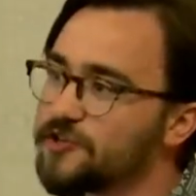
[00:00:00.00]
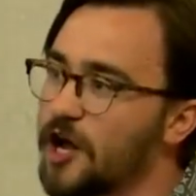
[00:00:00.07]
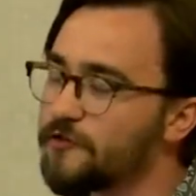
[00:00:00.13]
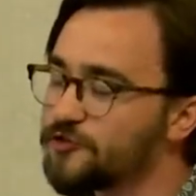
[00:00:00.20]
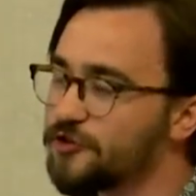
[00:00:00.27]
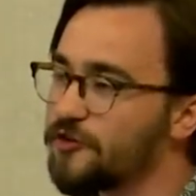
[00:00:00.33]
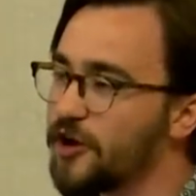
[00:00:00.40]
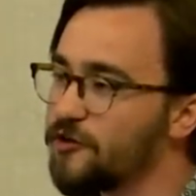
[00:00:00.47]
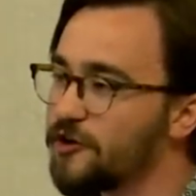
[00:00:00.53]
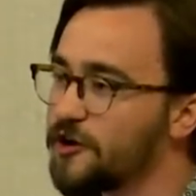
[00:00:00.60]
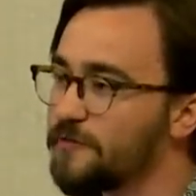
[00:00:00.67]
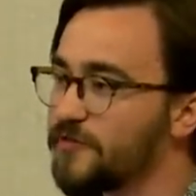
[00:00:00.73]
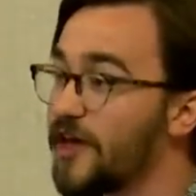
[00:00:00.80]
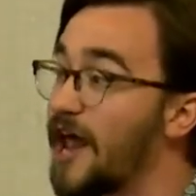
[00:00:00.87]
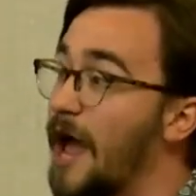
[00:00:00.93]
off-screen
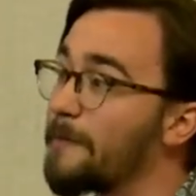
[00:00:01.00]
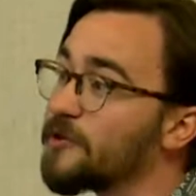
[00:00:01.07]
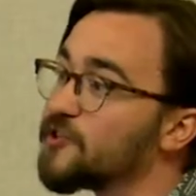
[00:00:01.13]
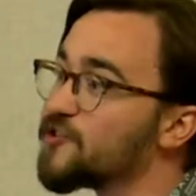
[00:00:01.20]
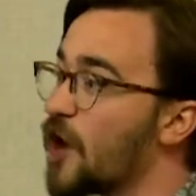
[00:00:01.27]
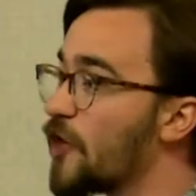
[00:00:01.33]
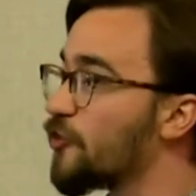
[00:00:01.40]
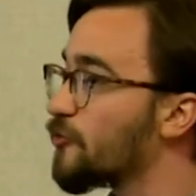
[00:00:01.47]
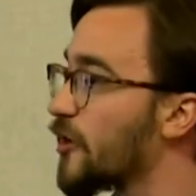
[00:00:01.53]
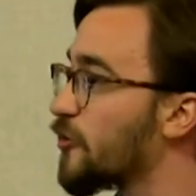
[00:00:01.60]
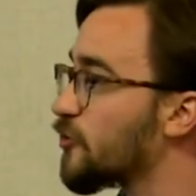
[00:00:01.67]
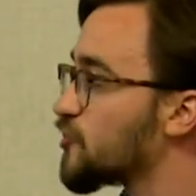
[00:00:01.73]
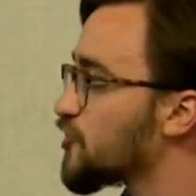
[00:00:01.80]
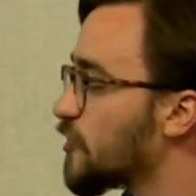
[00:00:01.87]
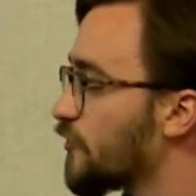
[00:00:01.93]
rendering that happens on the
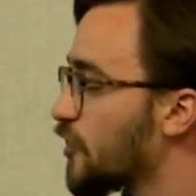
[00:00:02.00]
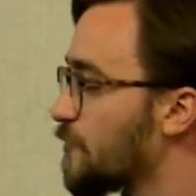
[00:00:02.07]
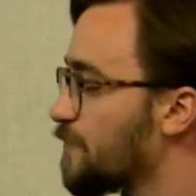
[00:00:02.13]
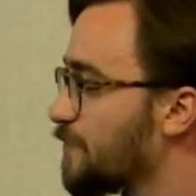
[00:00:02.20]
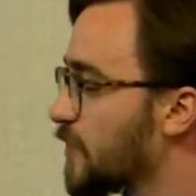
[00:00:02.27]
render server.